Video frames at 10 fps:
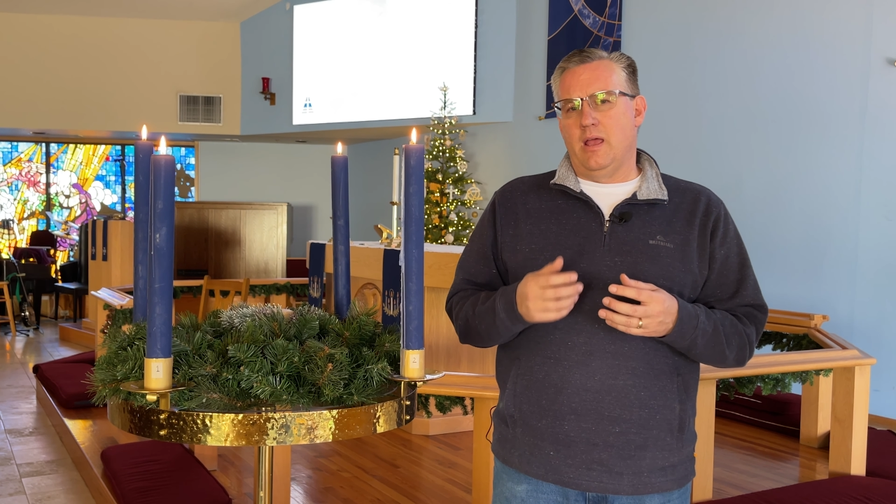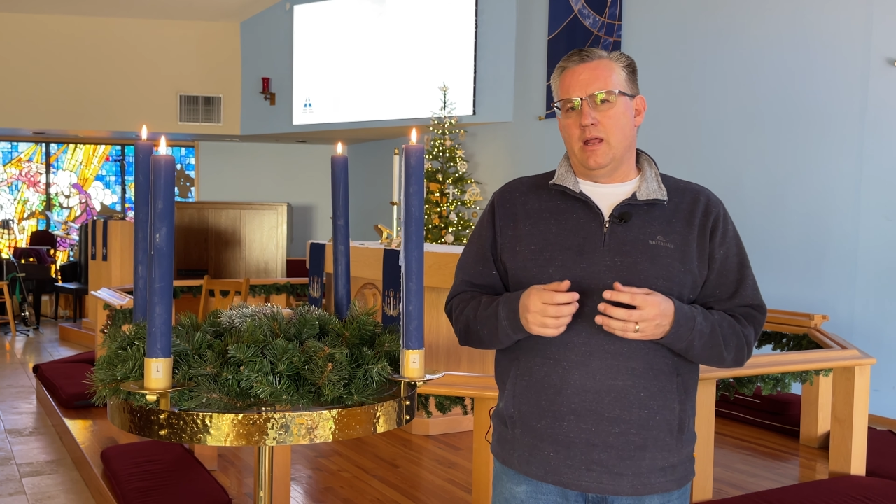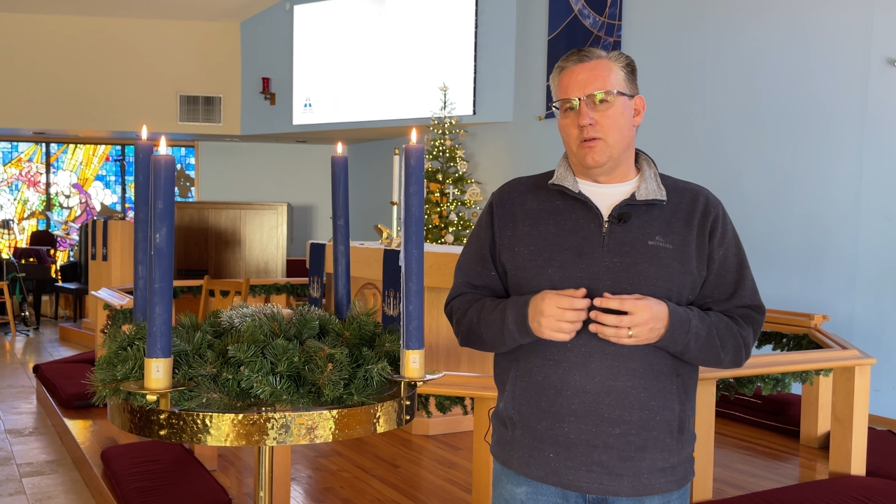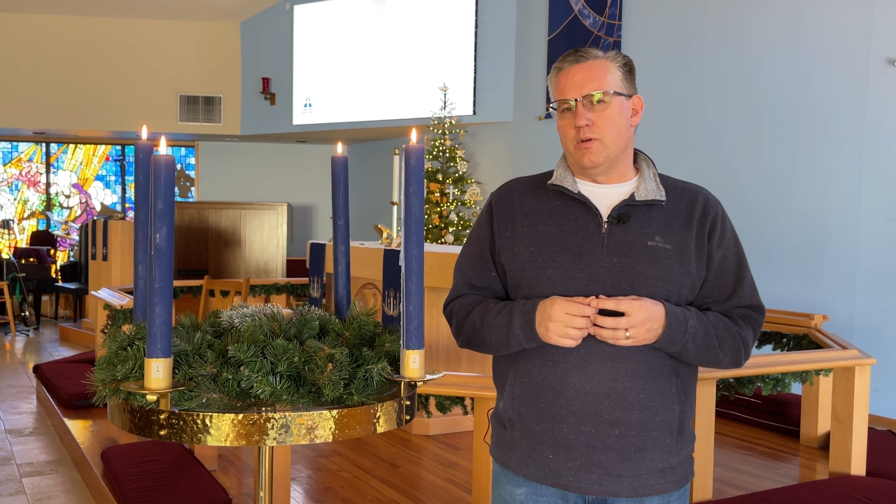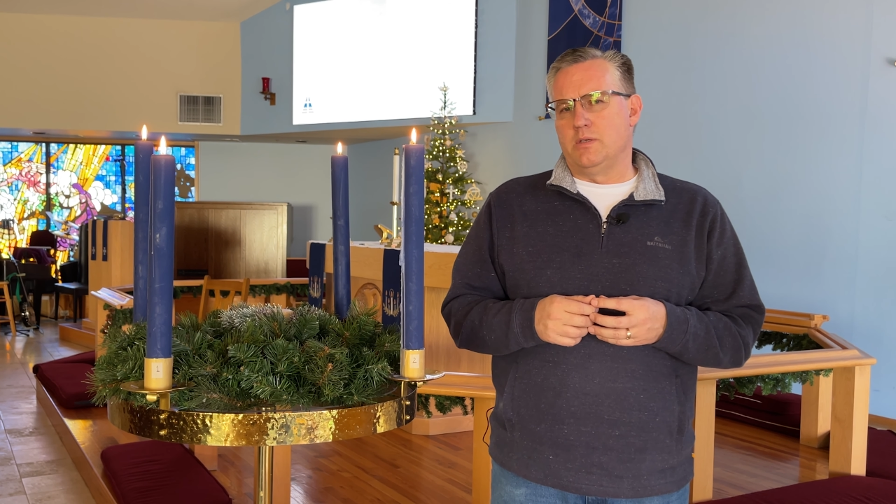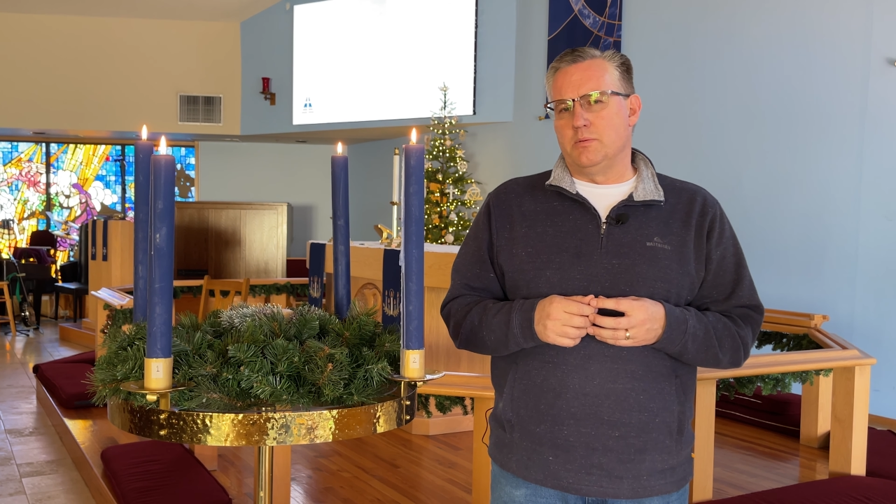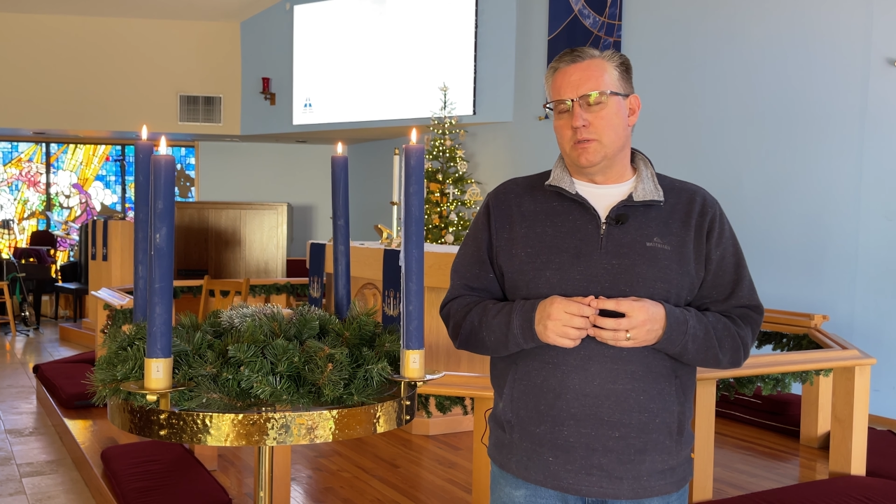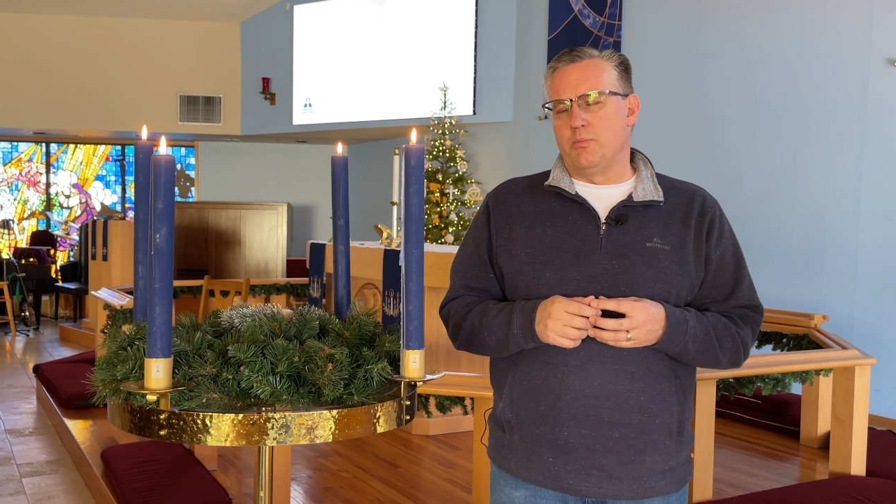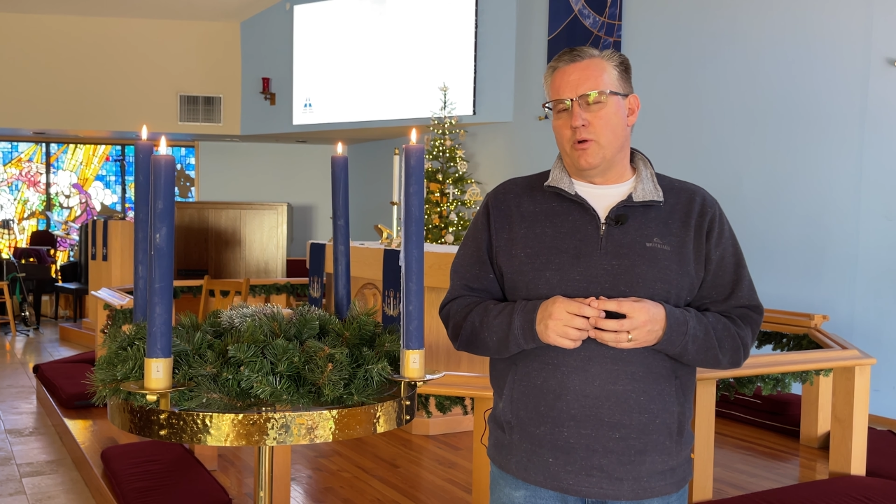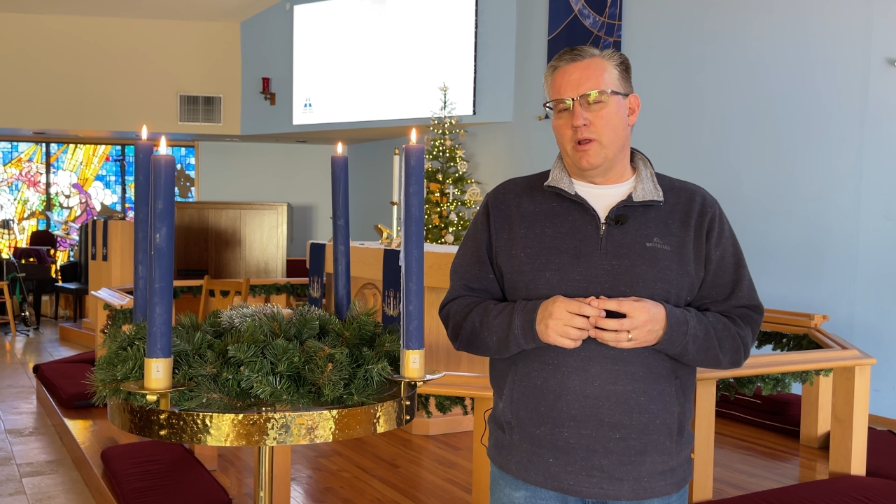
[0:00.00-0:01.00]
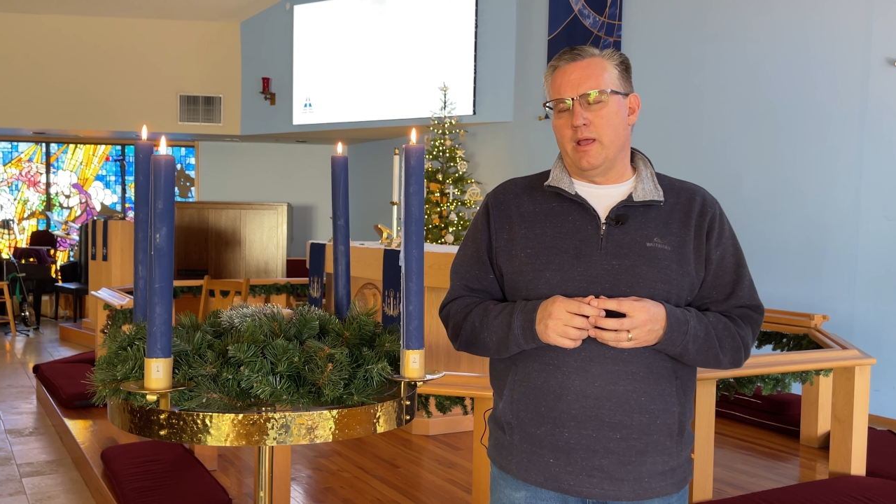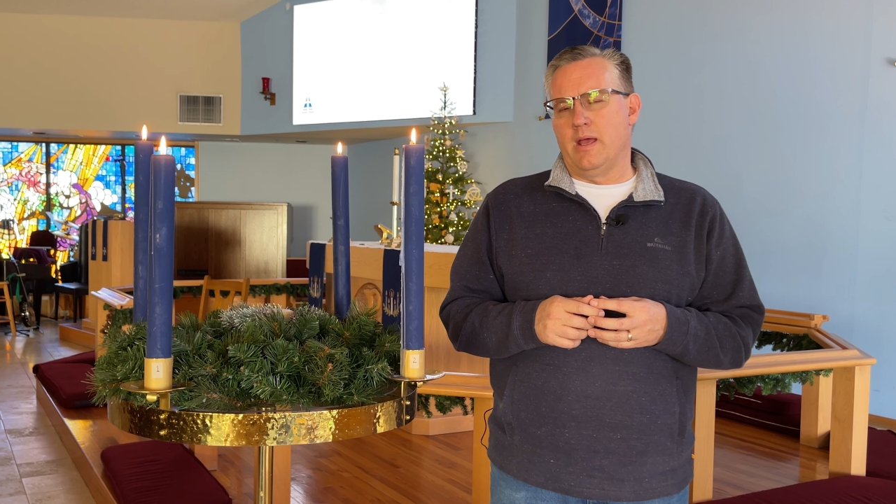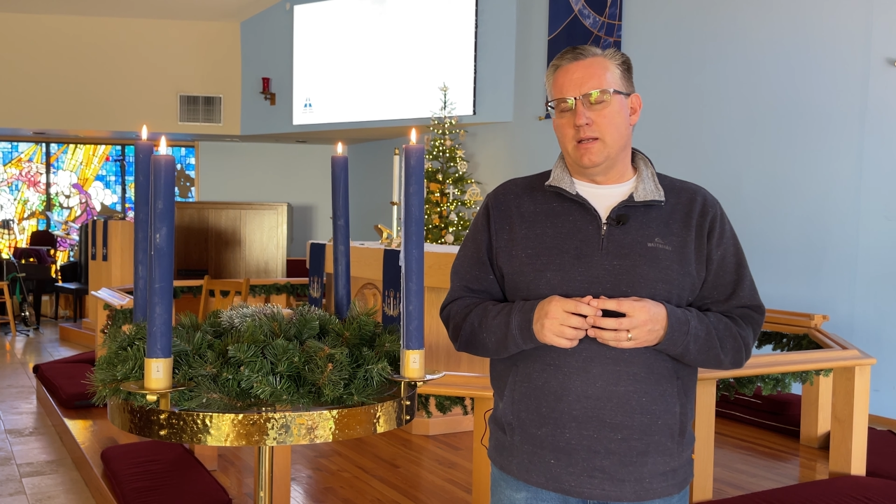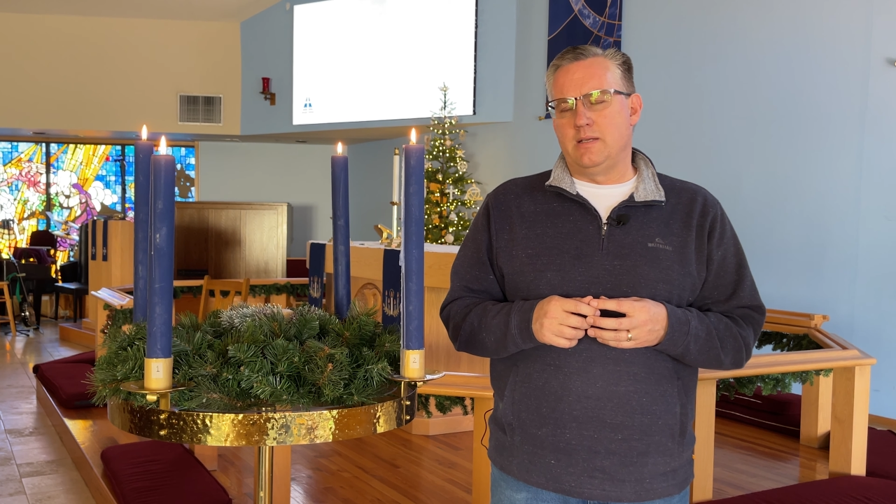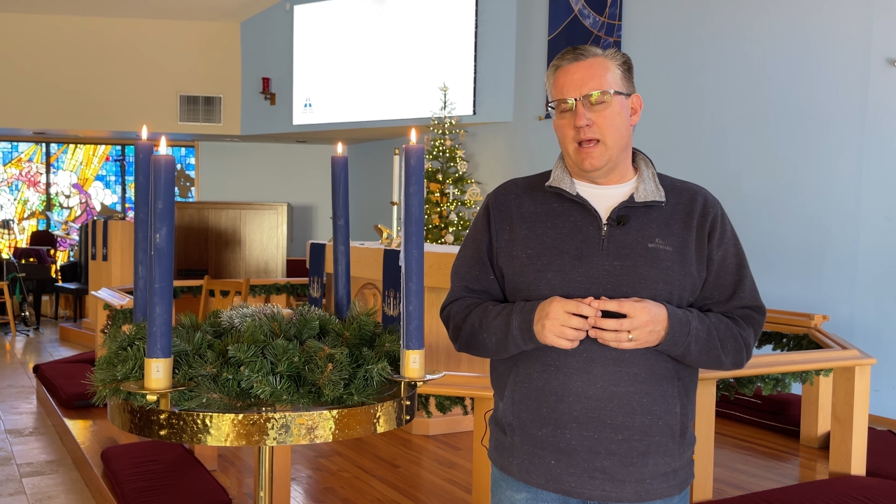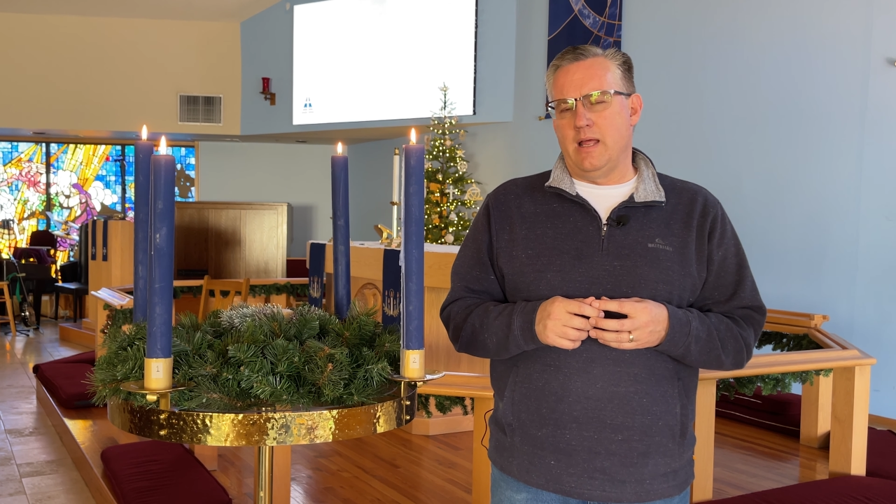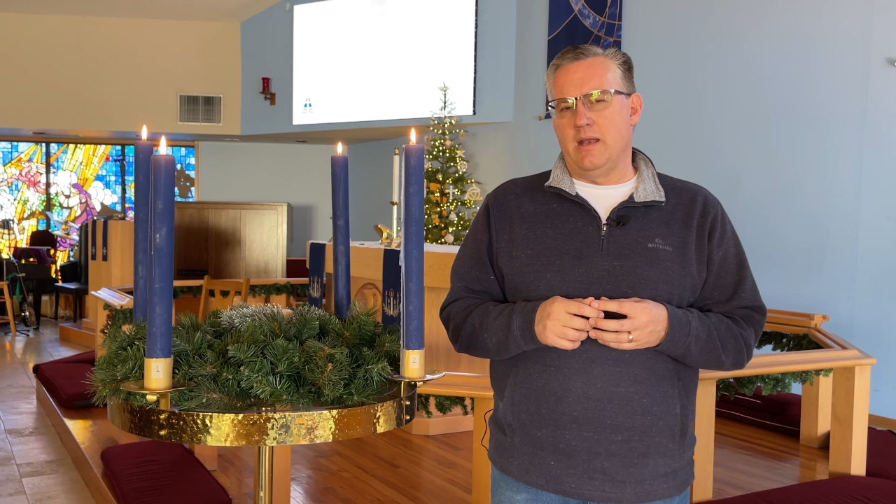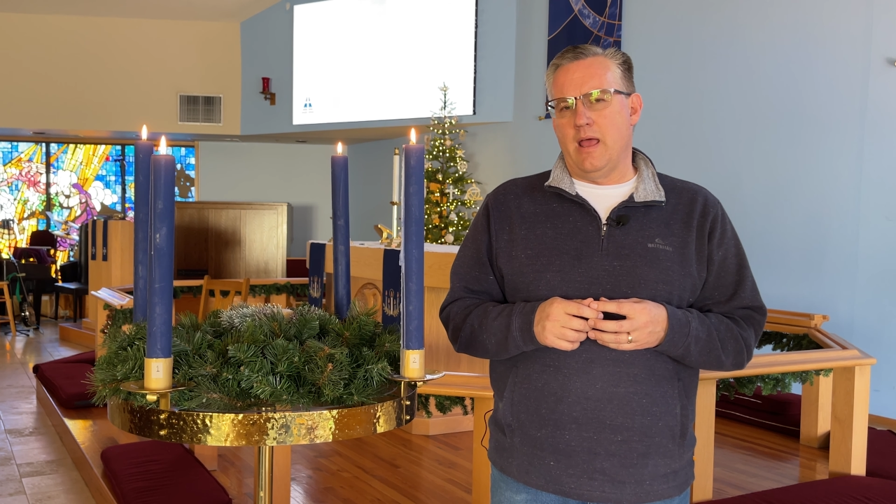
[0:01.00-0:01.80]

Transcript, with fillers: and Christmas morning at 10